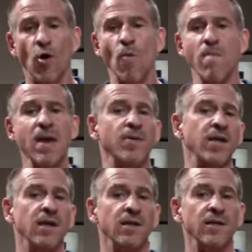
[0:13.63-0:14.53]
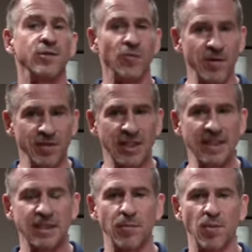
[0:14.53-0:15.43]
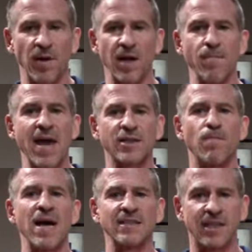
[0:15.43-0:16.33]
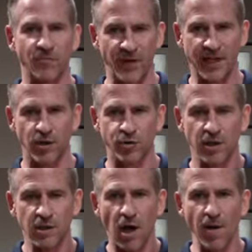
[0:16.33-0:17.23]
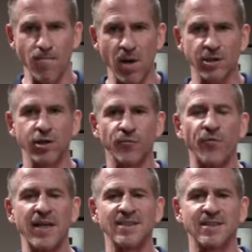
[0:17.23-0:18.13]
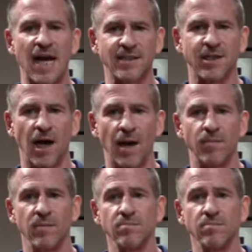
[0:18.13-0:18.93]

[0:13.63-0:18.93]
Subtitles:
Or maybe you've even seen some of my Max Mindset videos on muscleandfitness.com.